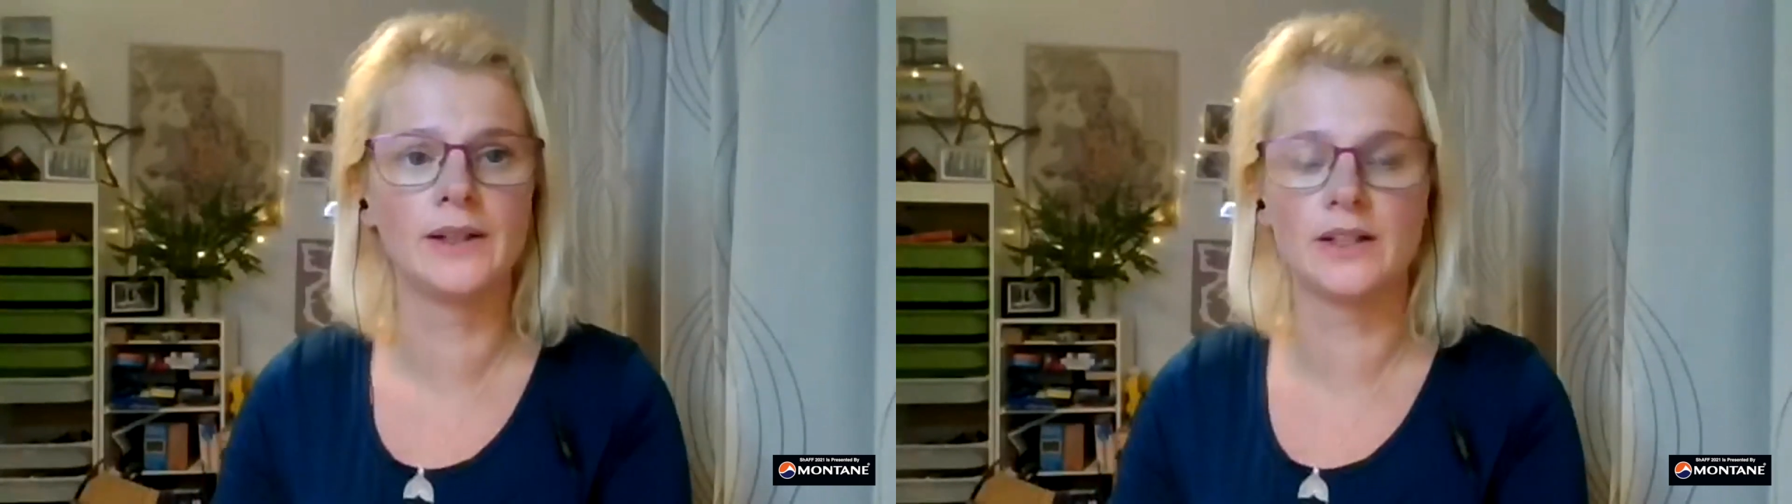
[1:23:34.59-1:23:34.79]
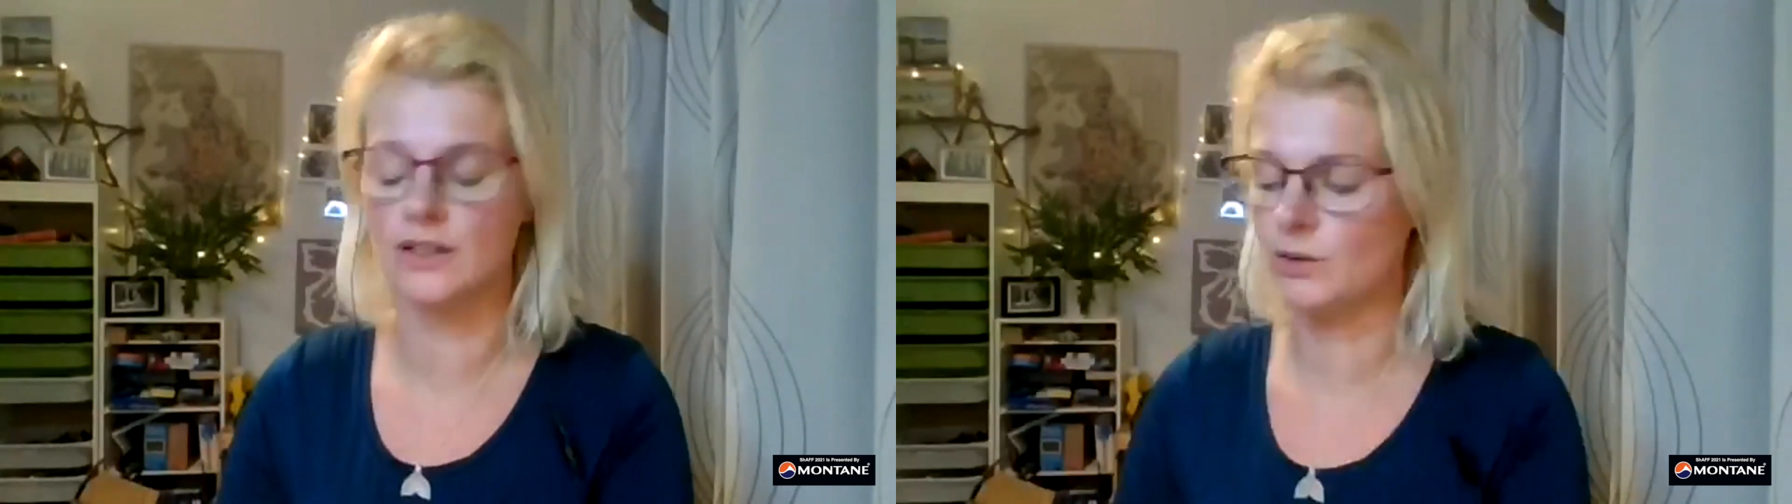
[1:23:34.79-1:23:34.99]

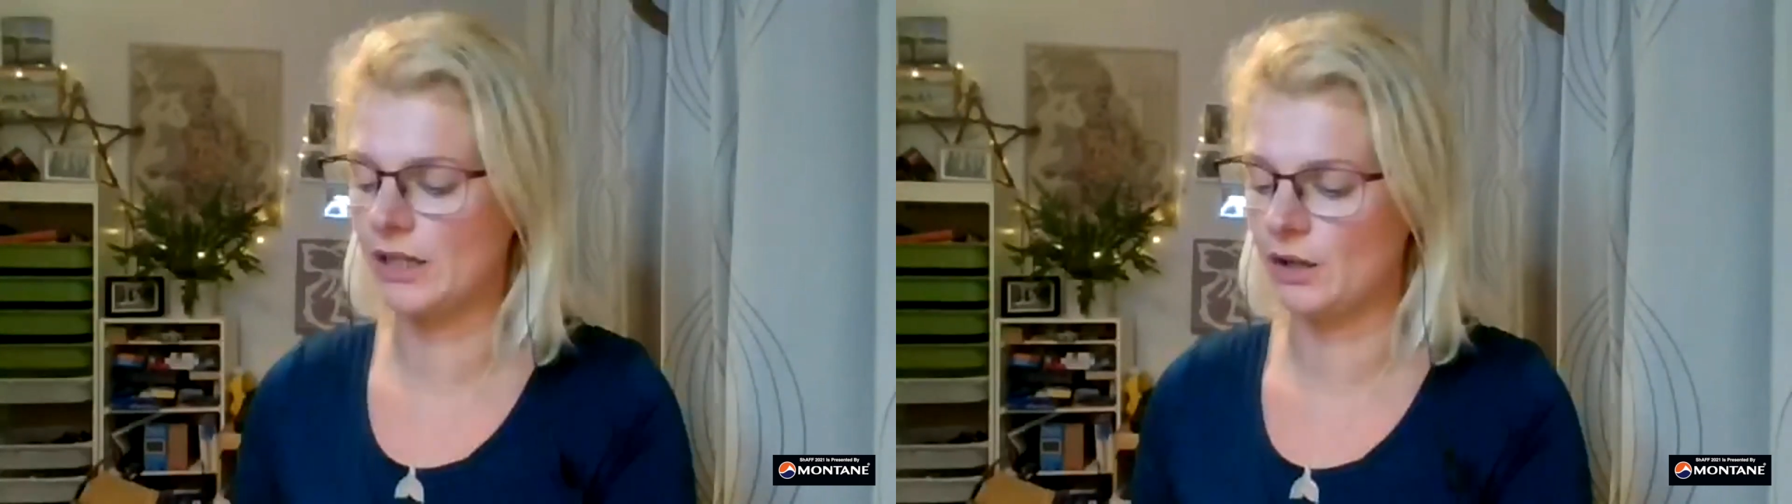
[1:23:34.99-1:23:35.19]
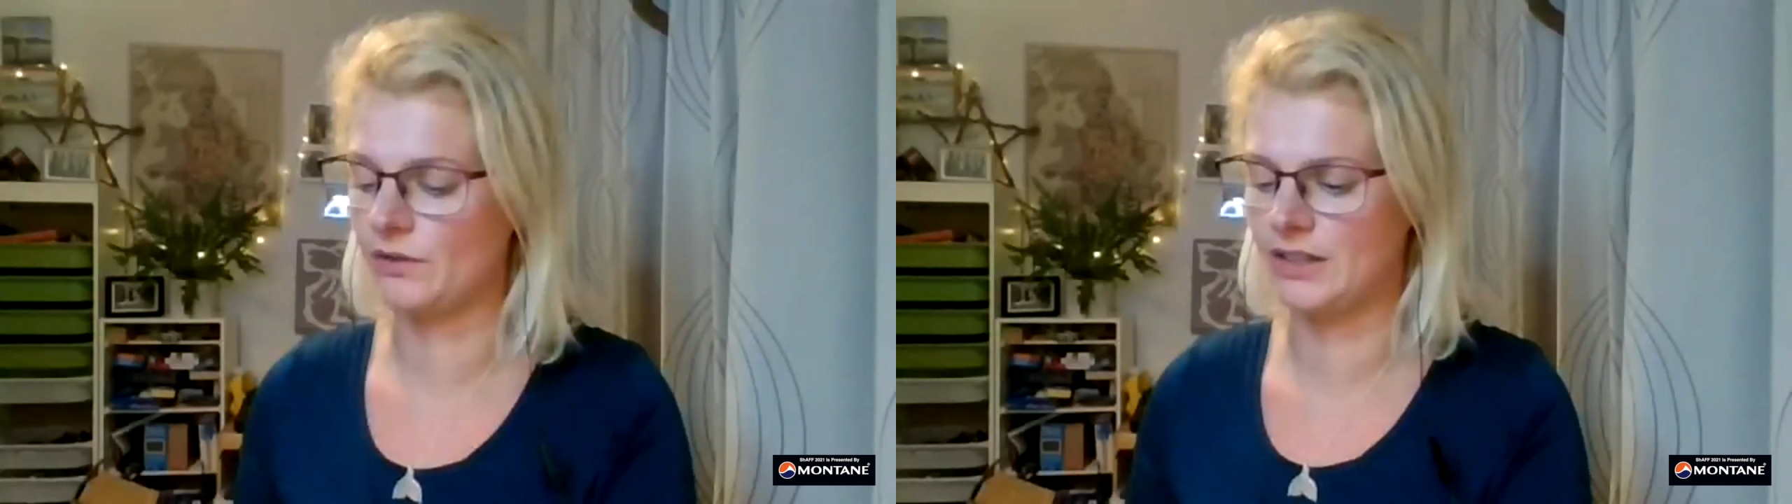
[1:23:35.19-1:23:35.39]
because there's
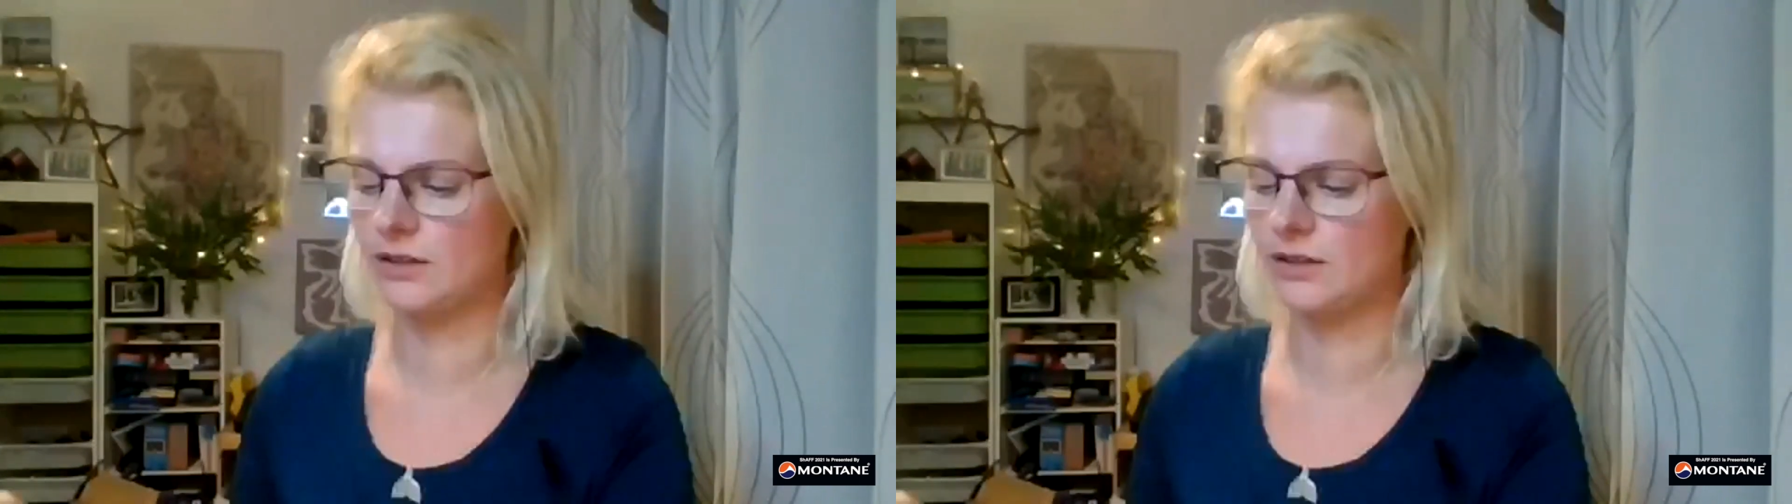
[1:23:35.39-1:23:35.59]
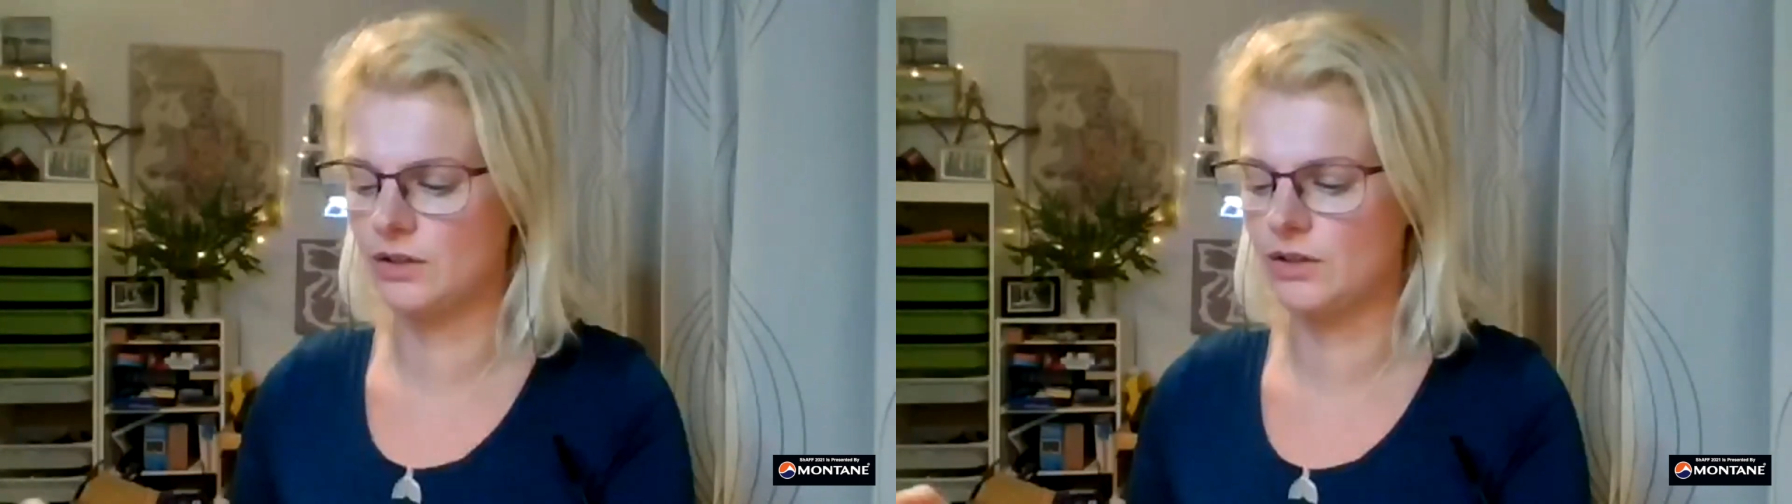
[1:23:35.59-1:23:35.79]
quite a lot of
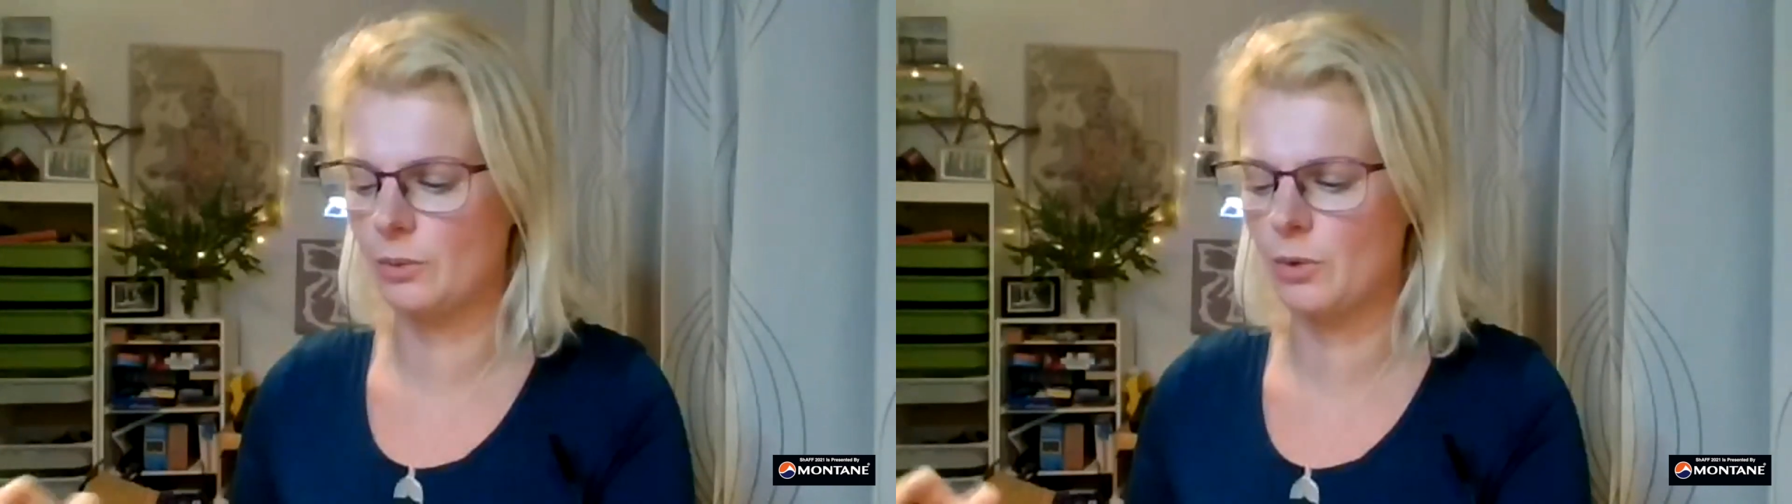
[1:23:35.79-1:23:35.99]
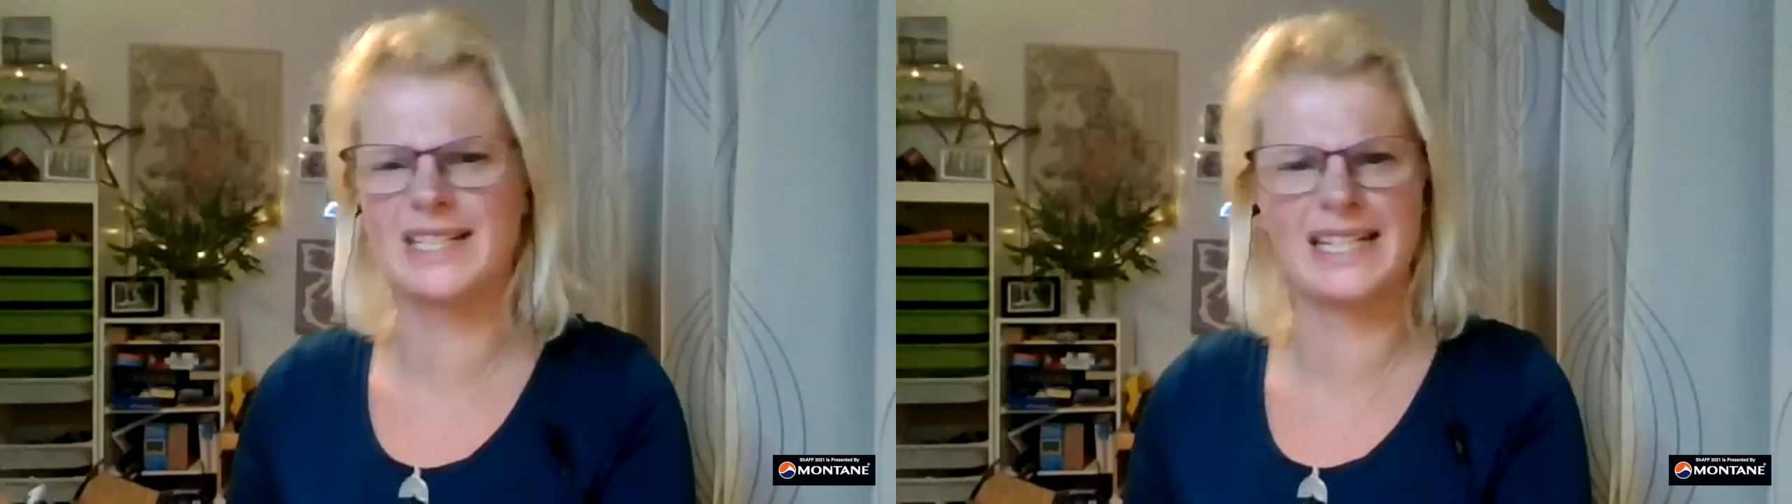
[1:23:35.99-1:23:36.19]

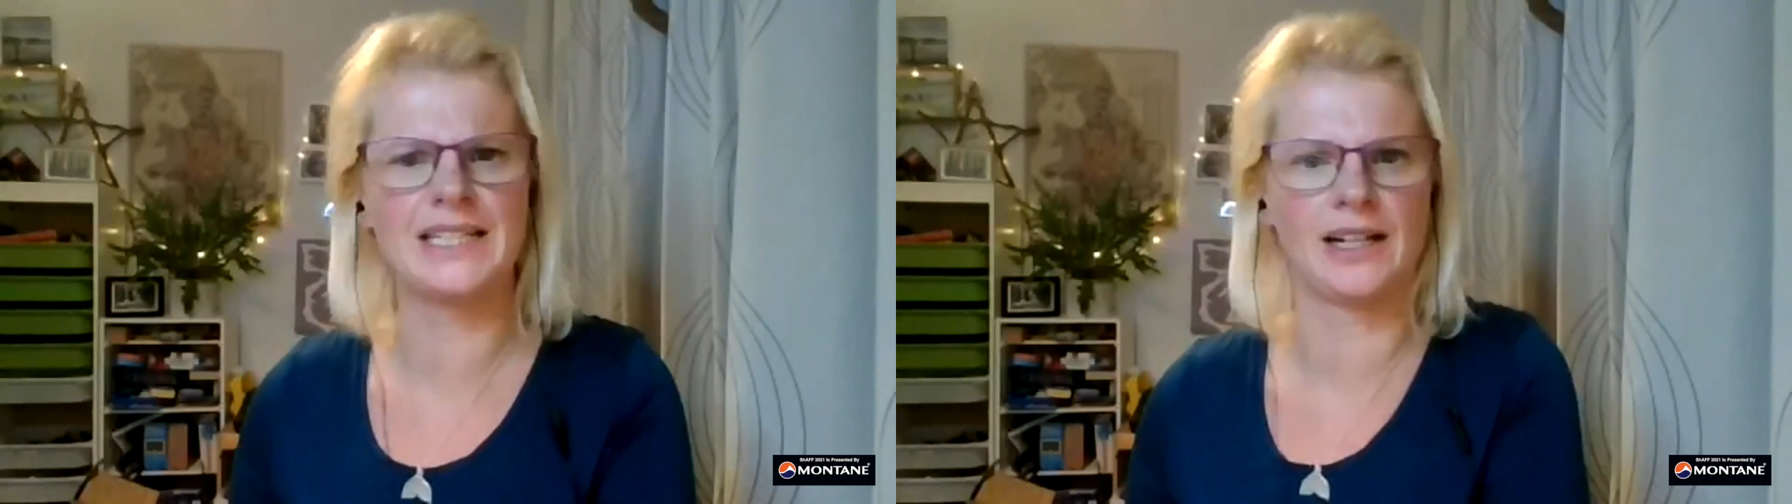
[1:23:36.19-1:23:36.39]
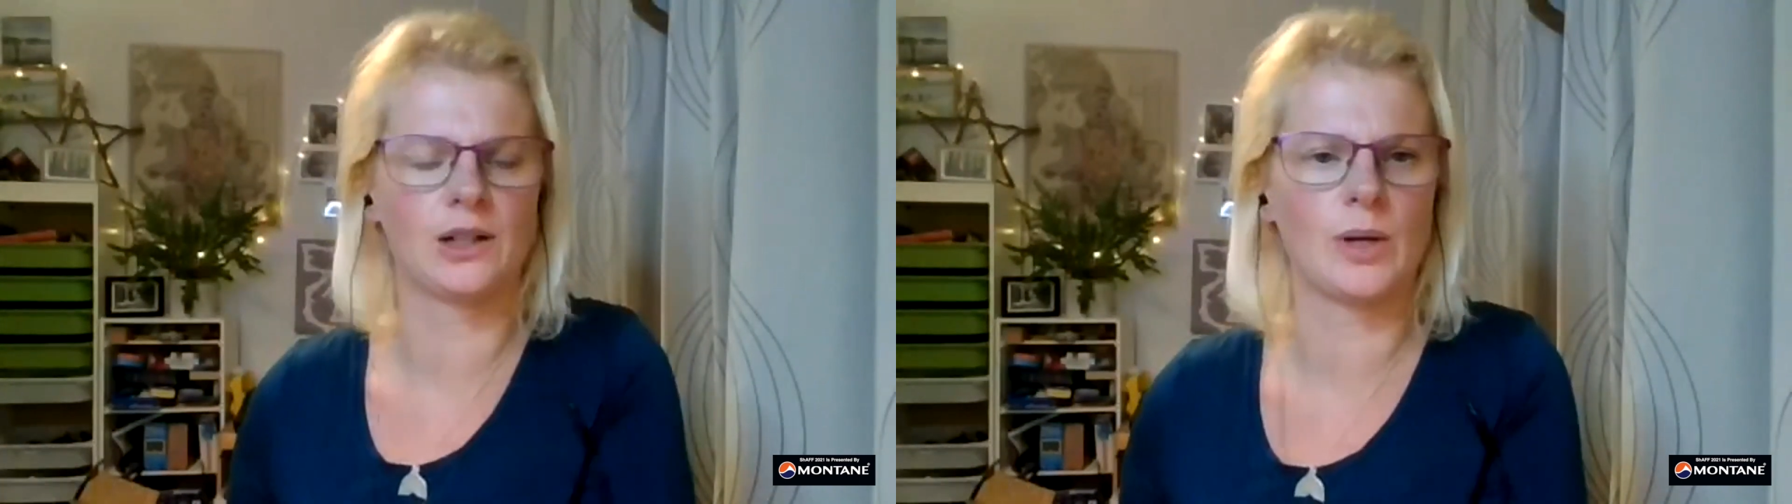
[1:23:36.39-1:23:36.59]
some quite detailed